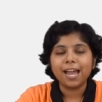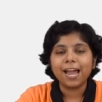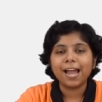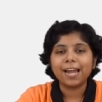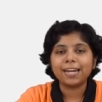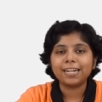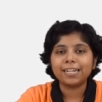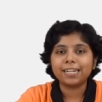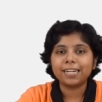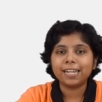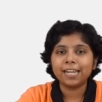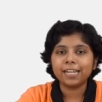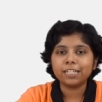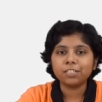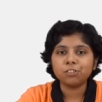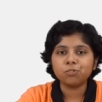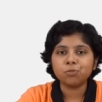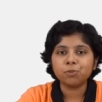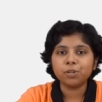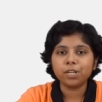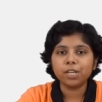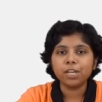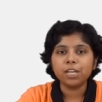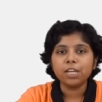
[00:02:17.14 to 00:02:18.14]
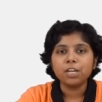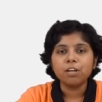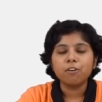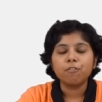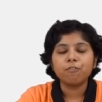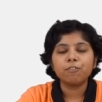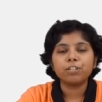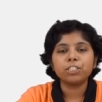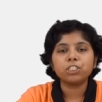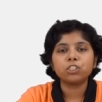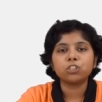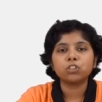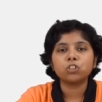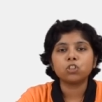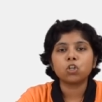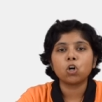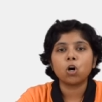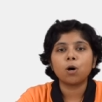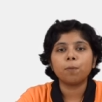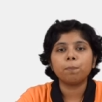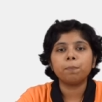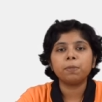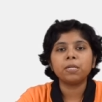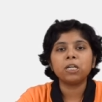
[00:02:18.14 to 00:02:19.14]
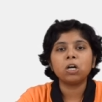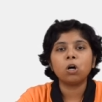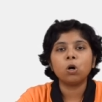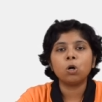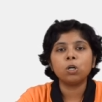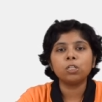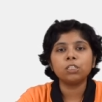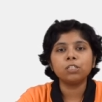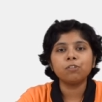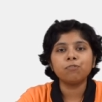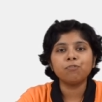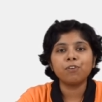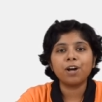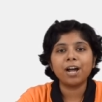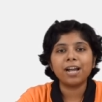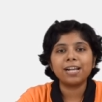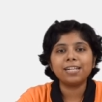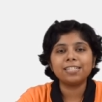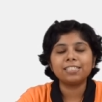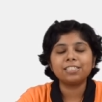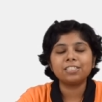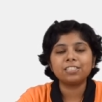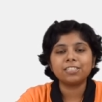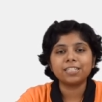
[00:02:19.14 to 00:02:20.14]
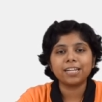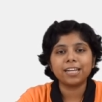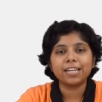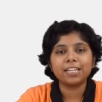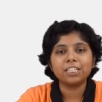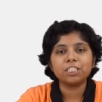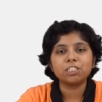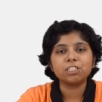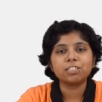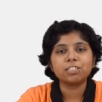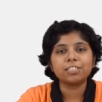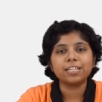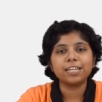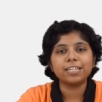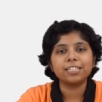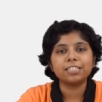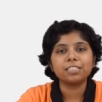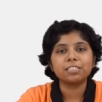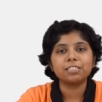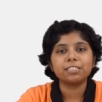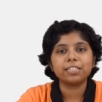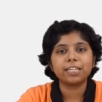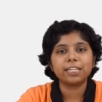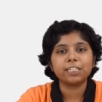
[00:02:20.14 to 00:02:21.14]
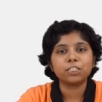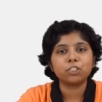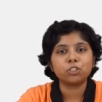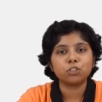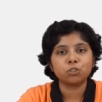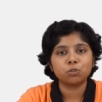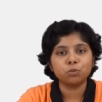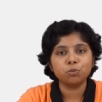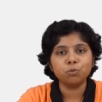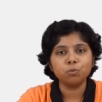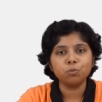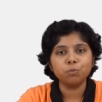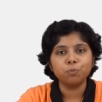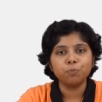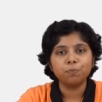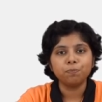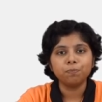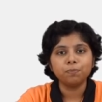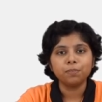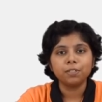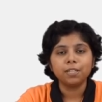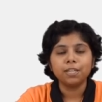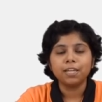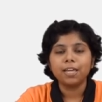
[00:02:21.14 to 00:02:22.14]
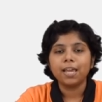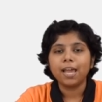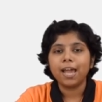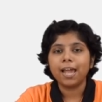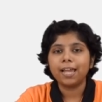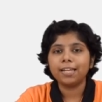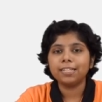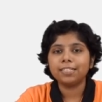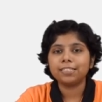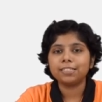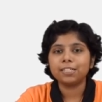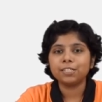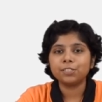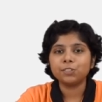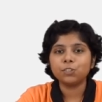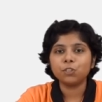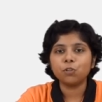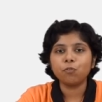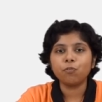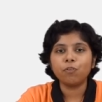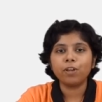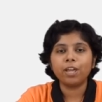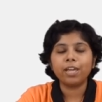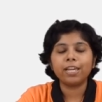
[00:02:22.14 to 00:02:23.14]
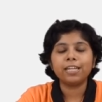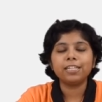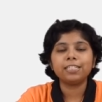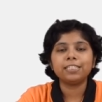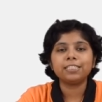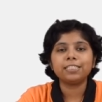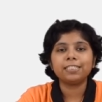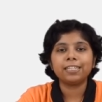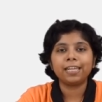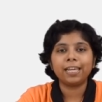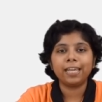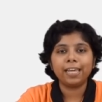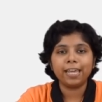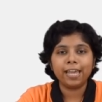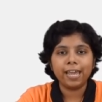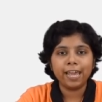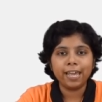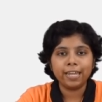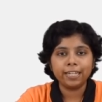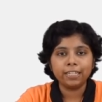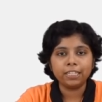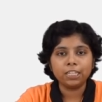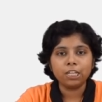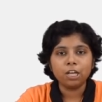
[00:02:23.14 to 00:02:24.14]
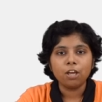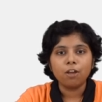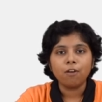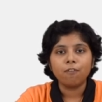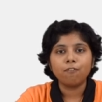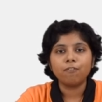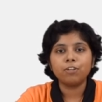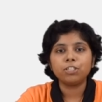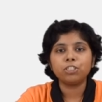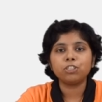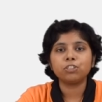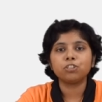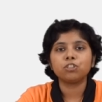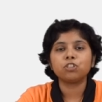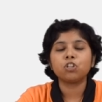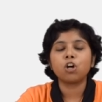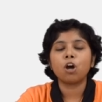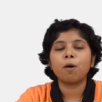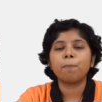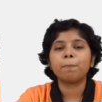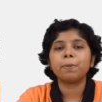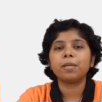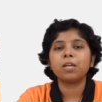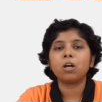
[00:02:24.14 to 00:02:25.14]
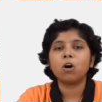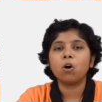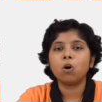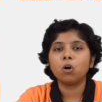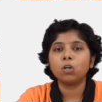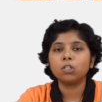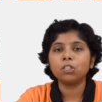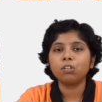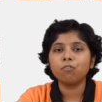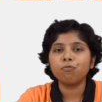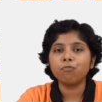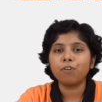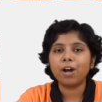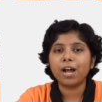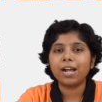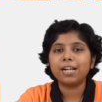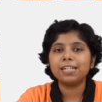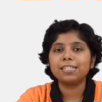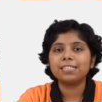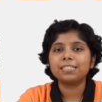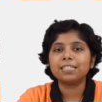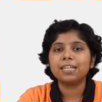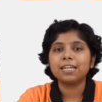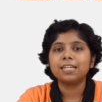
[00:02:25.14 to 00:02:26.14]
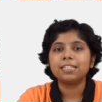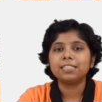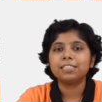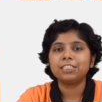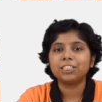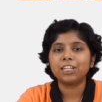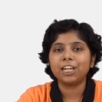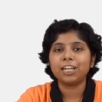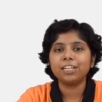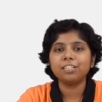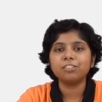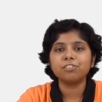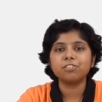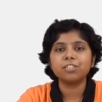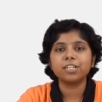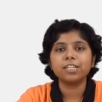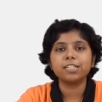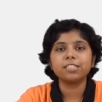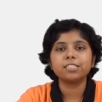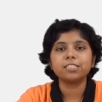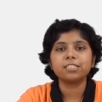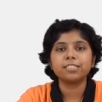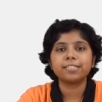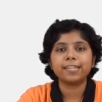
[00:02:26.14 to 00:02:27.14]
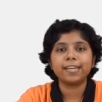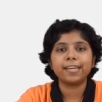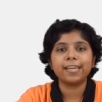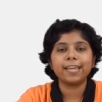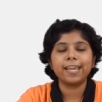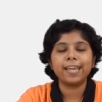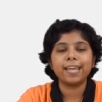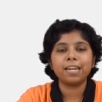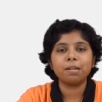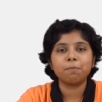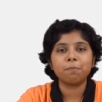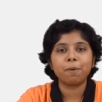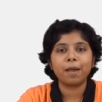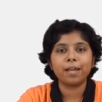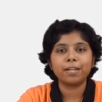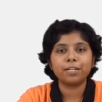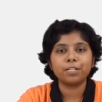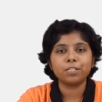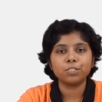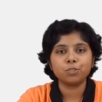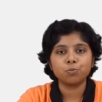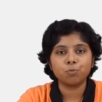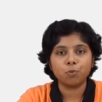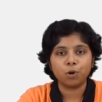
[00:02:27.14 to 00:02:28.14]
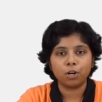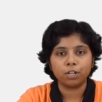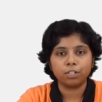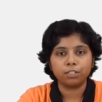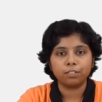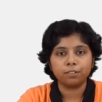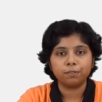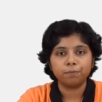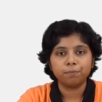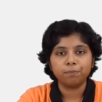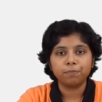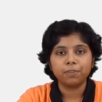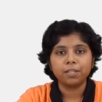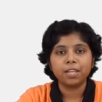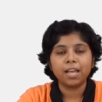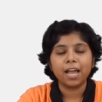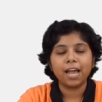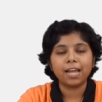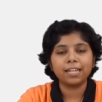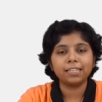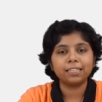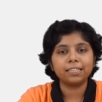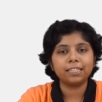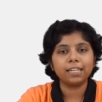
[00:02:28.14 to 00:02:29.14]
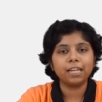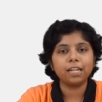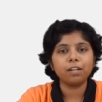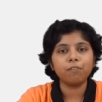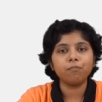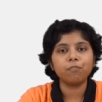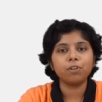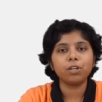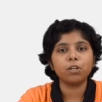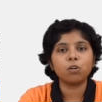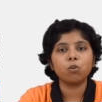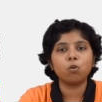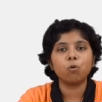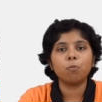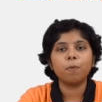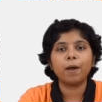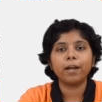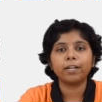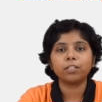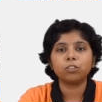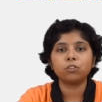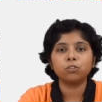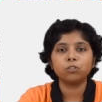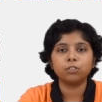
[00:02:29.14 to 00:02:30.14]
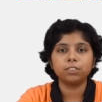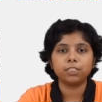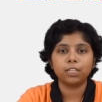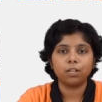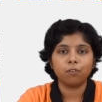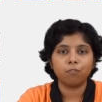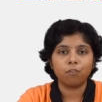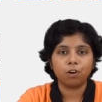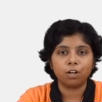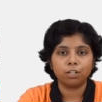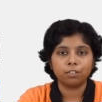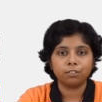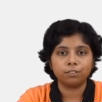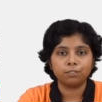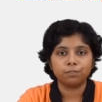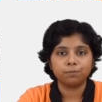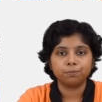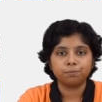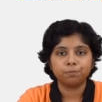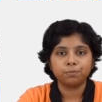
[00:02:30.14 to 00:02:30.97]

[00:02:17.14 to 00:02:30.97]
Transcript: At day 3, we should copy all the files changed since day 2. In such a way, in day n, we should copy all the files changed since day n minus 1. And then we go back to day 1.